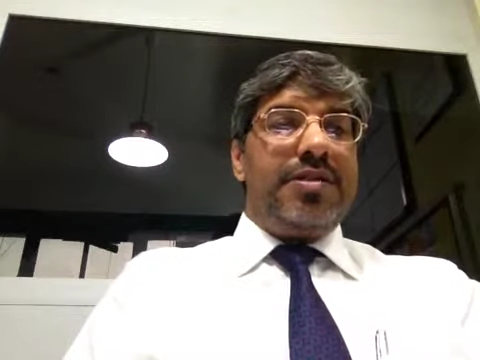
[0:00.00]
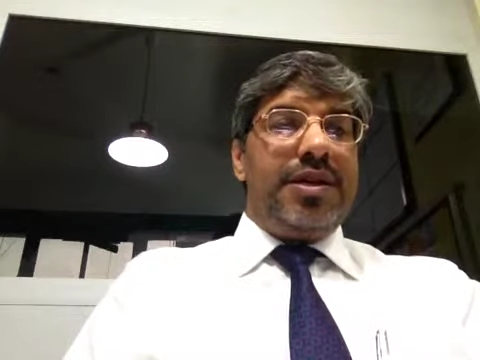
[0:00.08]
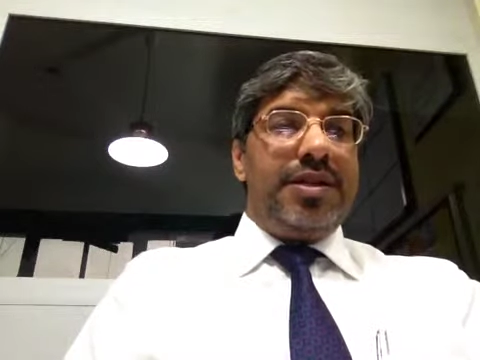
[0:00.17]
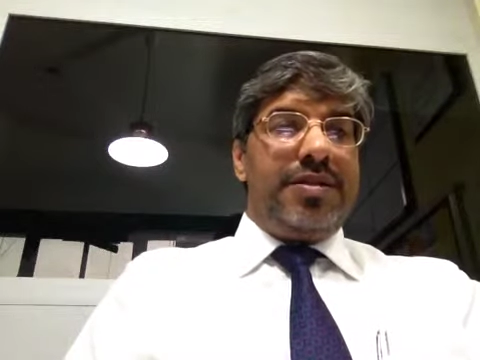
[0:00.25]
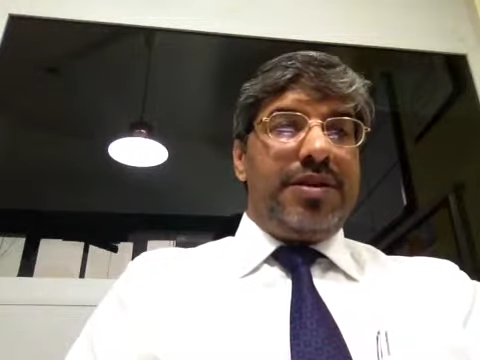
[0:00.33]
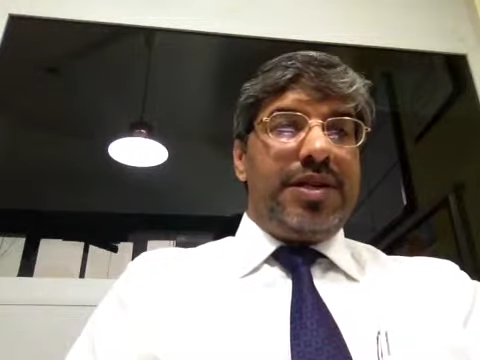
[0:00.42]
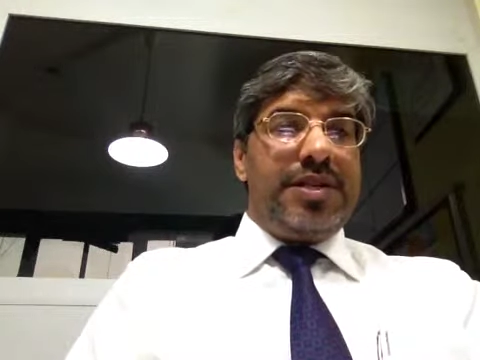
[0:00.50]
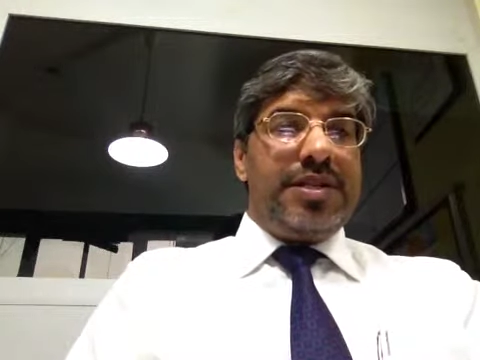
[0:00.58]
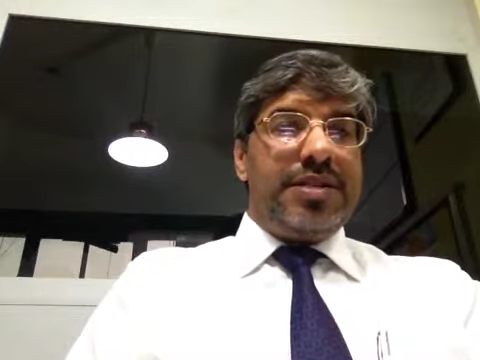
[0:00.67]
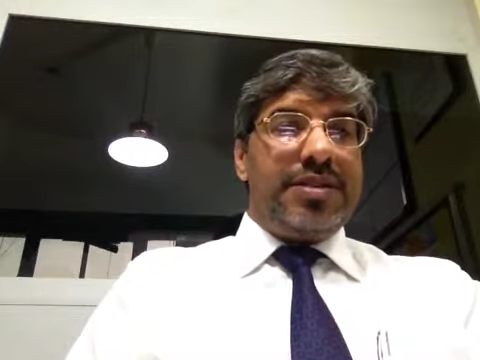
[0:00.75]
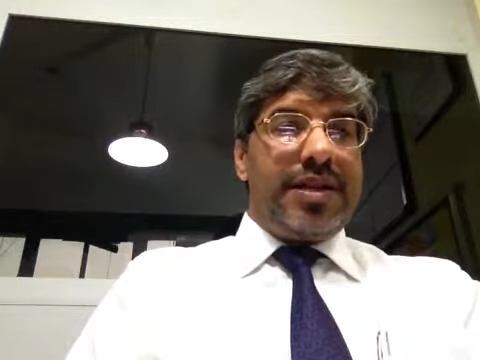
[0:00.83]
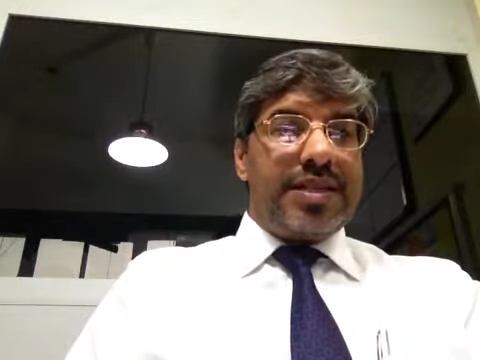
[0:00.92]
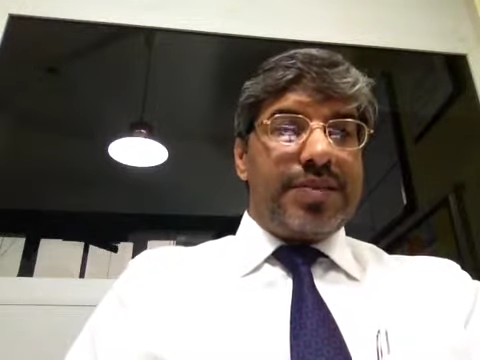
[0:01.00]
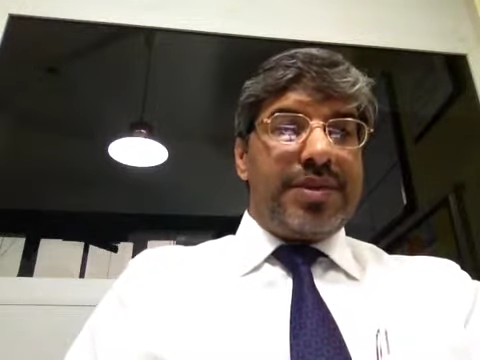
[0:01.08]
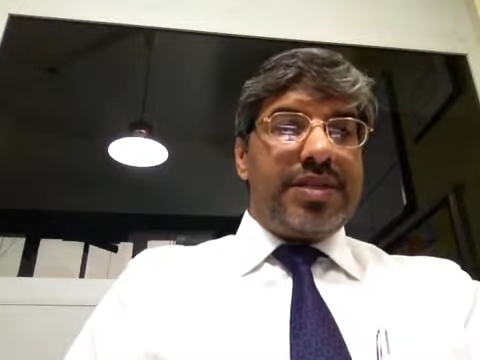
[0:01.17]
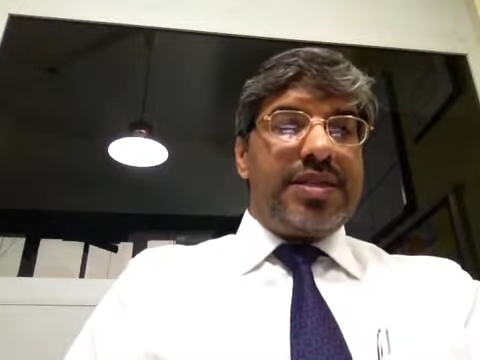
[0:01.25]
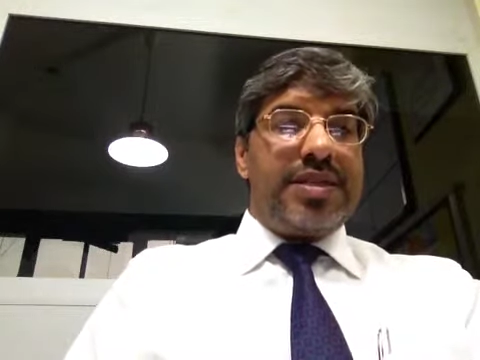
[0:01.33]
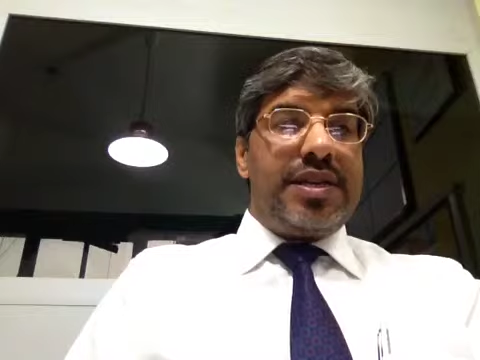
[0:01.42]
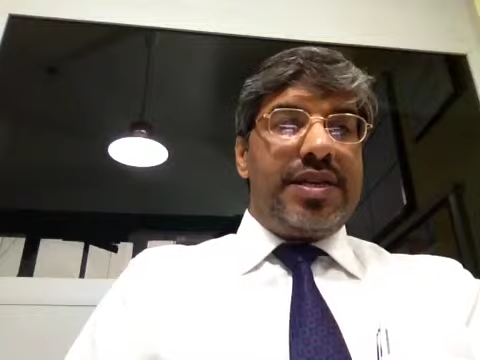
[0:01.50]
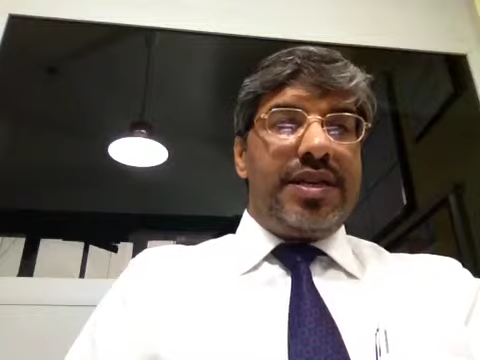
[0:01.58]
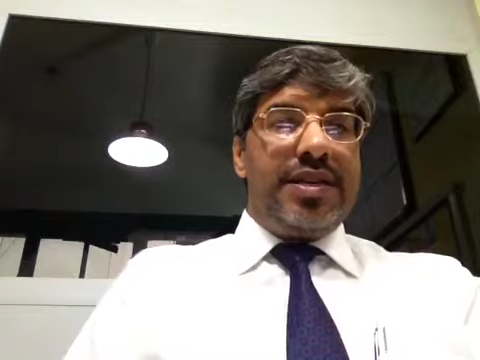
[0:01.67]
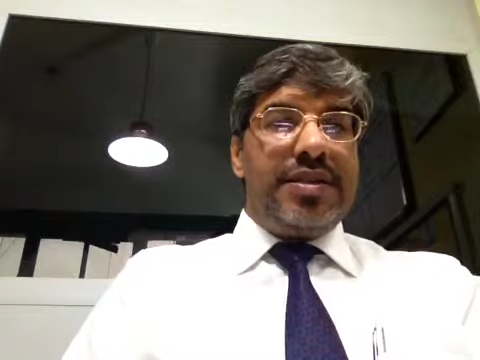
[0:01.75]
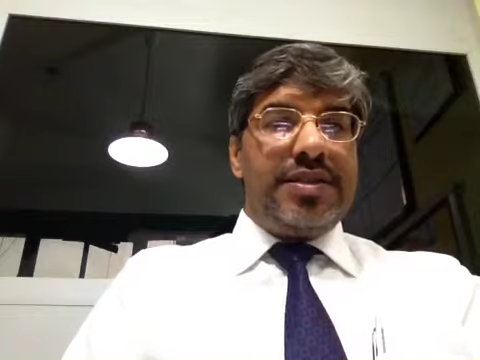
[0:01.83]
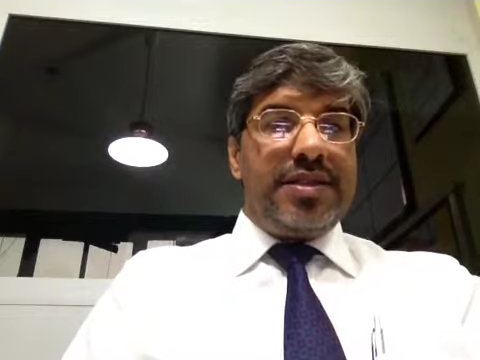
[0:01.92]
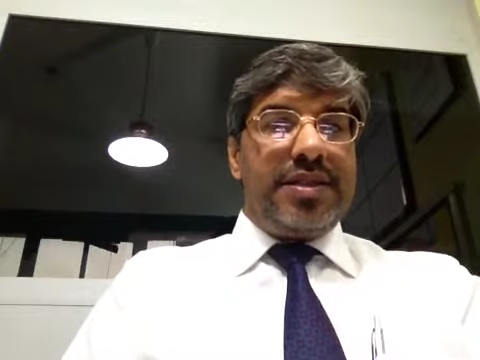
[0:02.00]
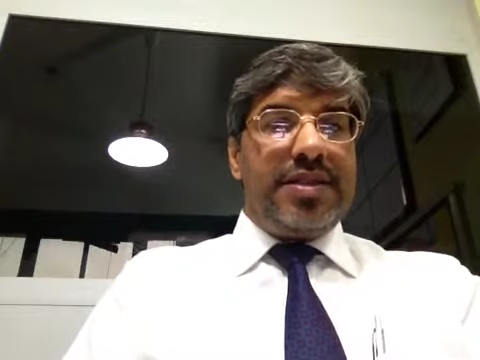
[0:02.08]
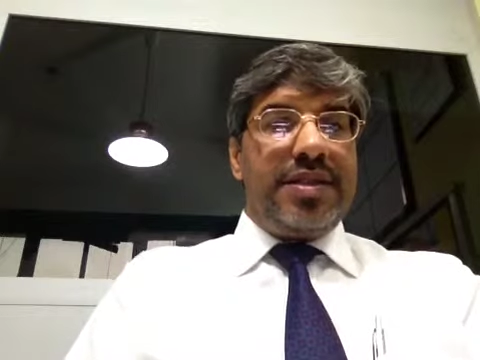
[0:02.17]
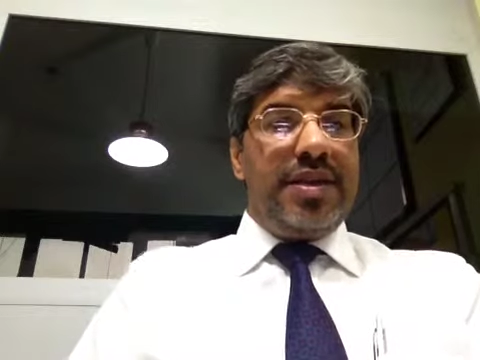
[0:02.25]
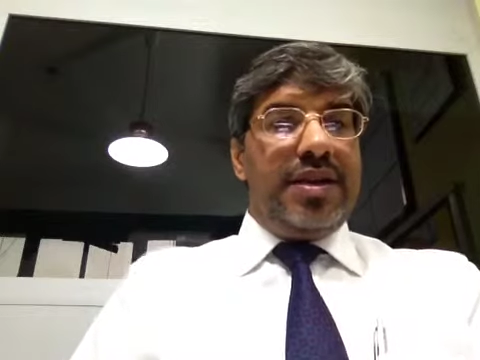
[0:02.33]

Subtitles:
authorities has expressed any concern